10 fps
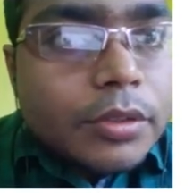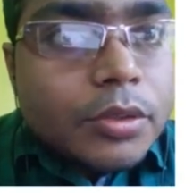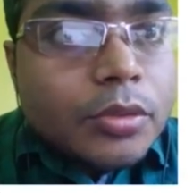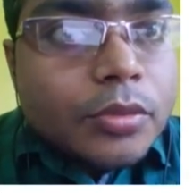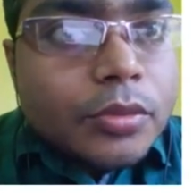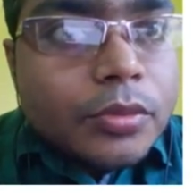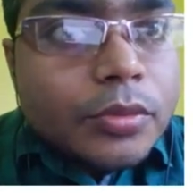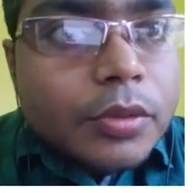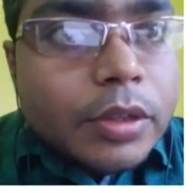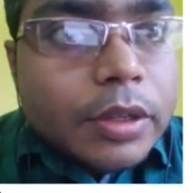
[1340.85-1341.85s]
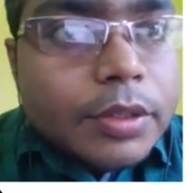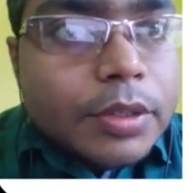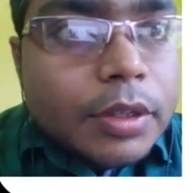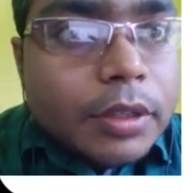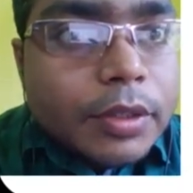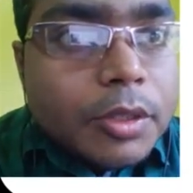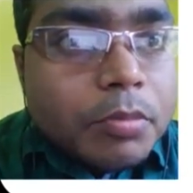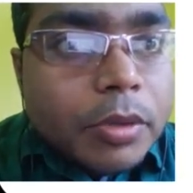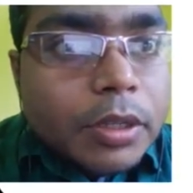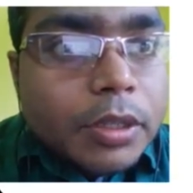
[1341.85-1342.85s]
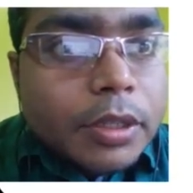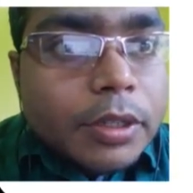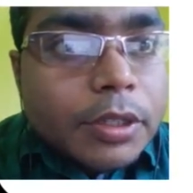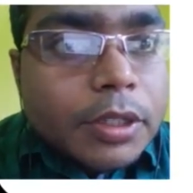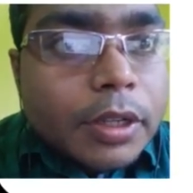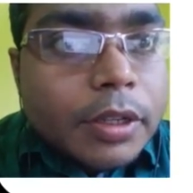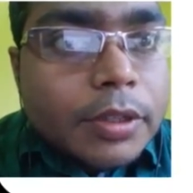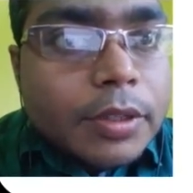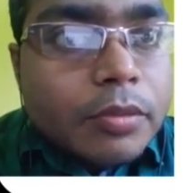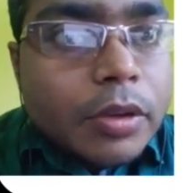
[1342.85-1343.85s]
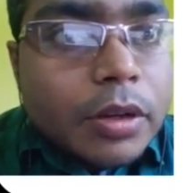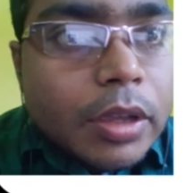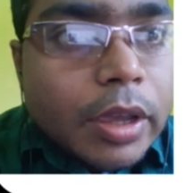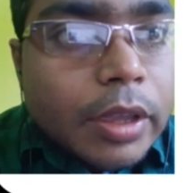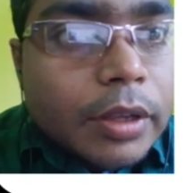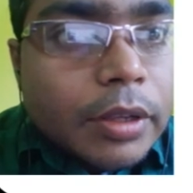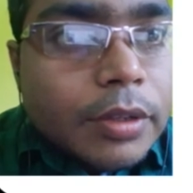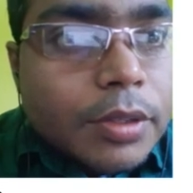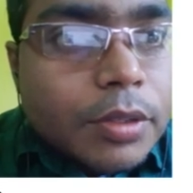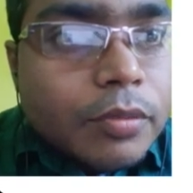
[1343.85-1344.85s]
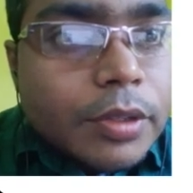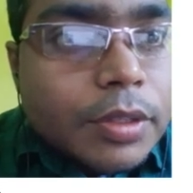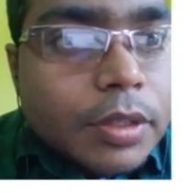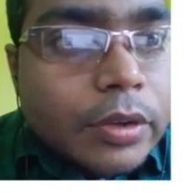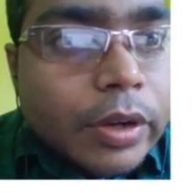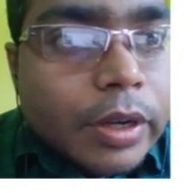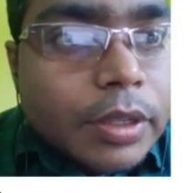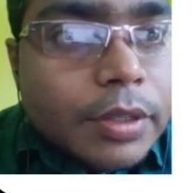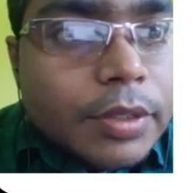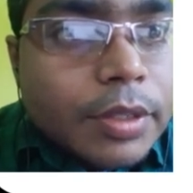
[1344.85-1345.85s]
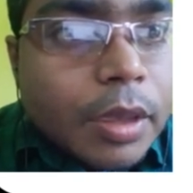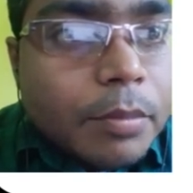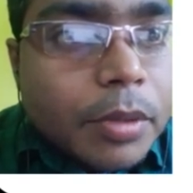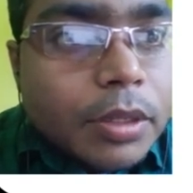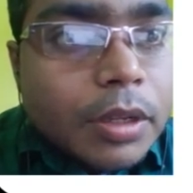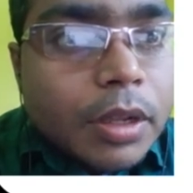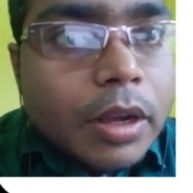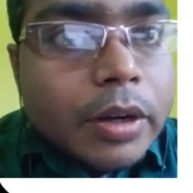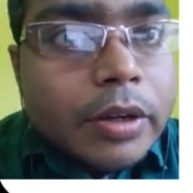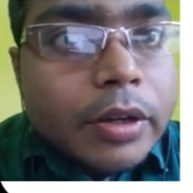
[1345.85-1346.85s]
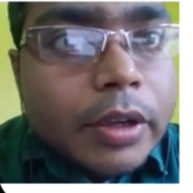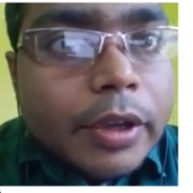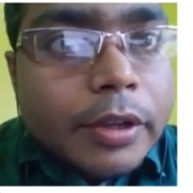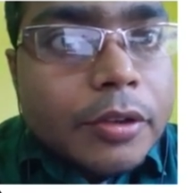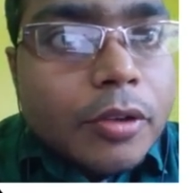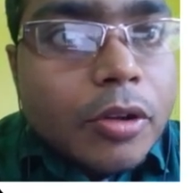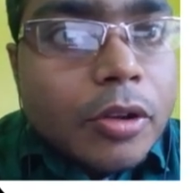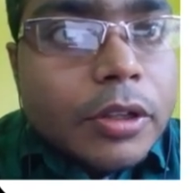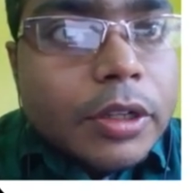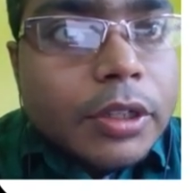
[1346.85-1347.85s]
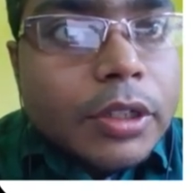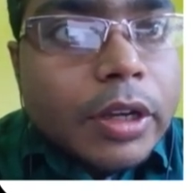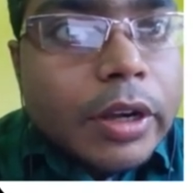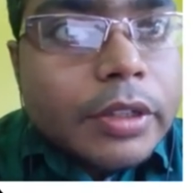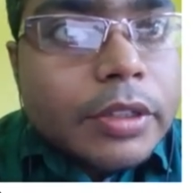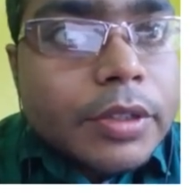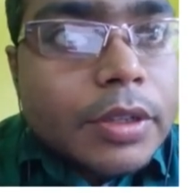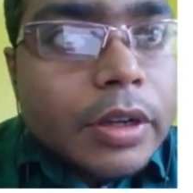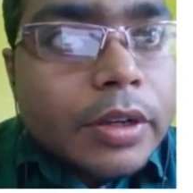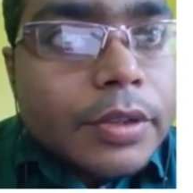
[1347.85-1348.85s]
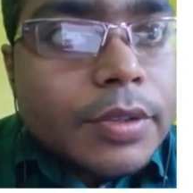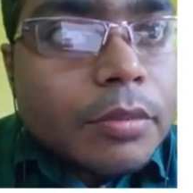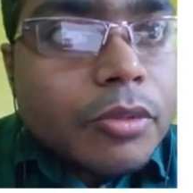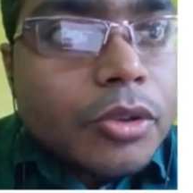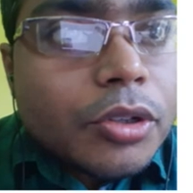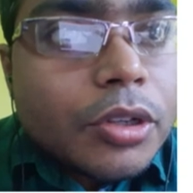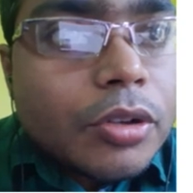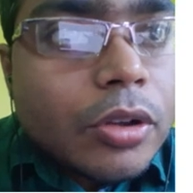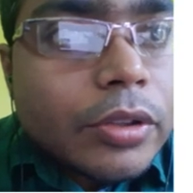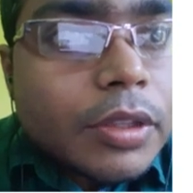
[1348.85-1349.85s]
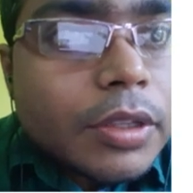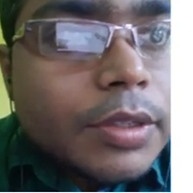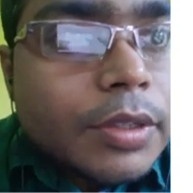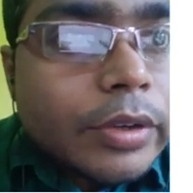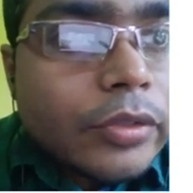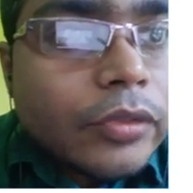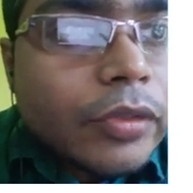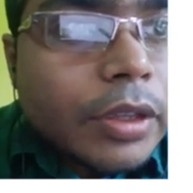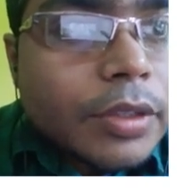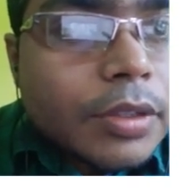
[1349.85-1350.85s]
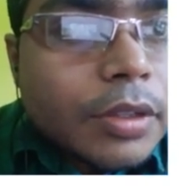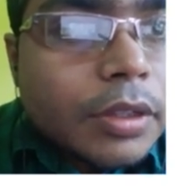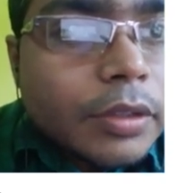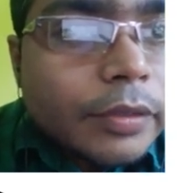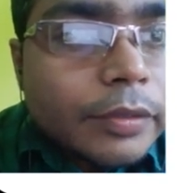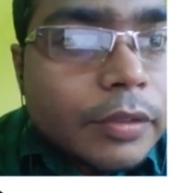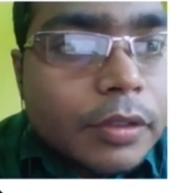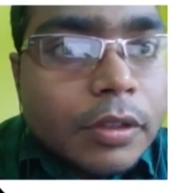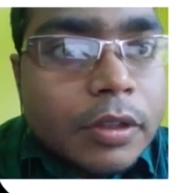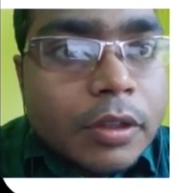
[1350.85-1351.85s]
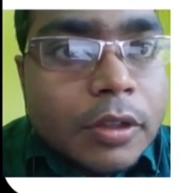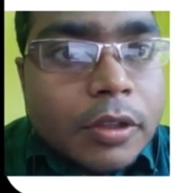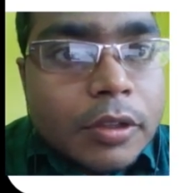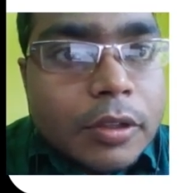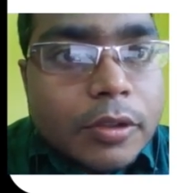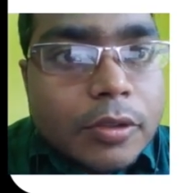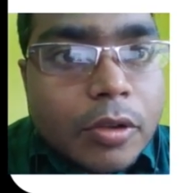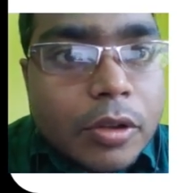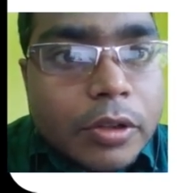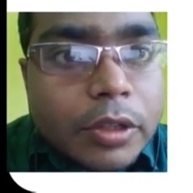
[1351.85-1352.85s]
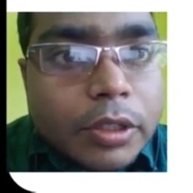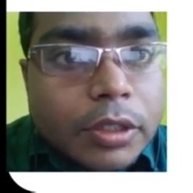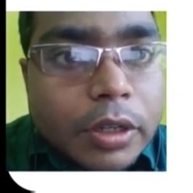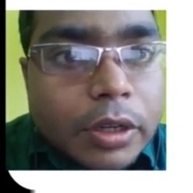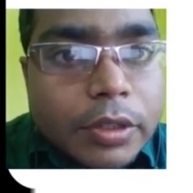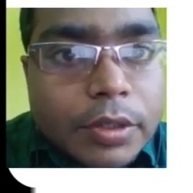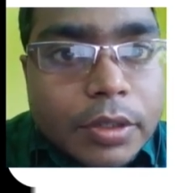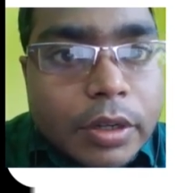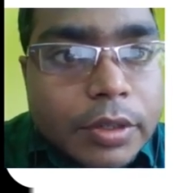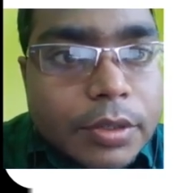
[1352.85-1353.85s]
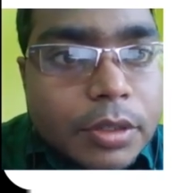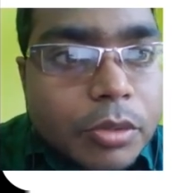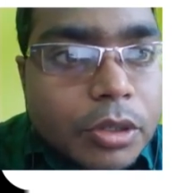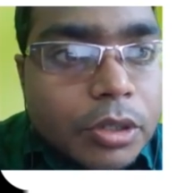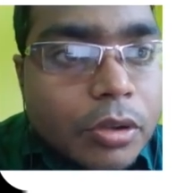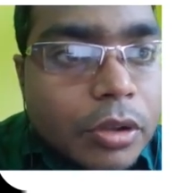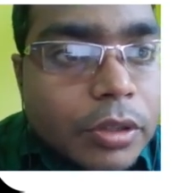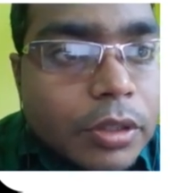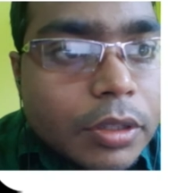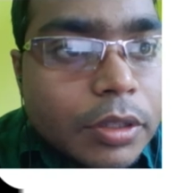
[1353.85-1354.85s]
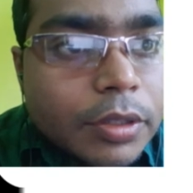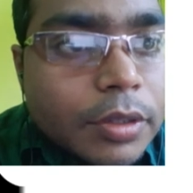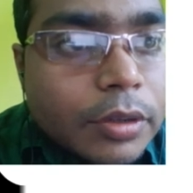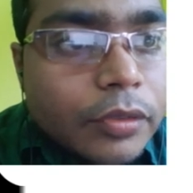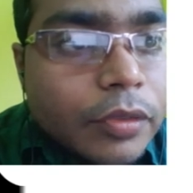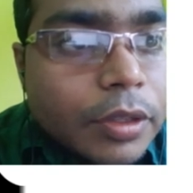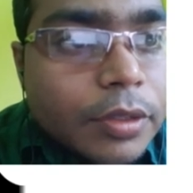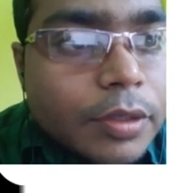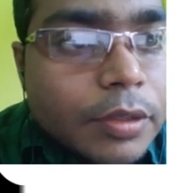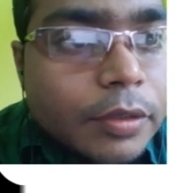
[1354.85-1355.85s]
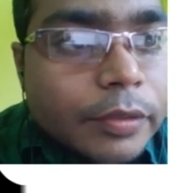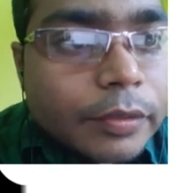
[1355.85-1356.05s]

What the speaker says: So let us take the spherical shell, this one, and this was the radius capital R, and all the charges are distributed on the surface, right? So all the charges are distributed on the surface.